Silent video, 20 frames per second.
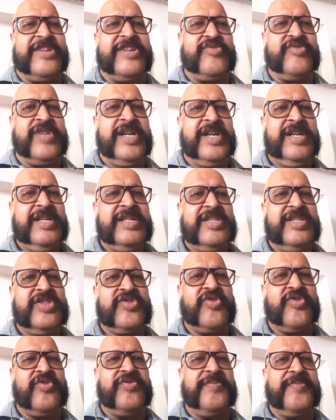to the
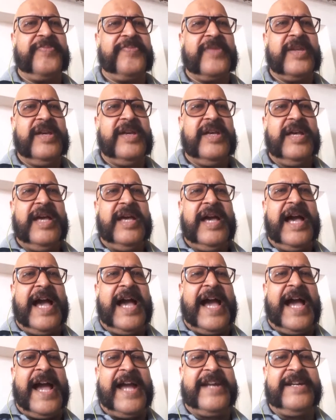throne.
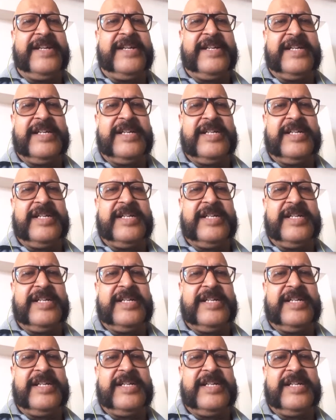And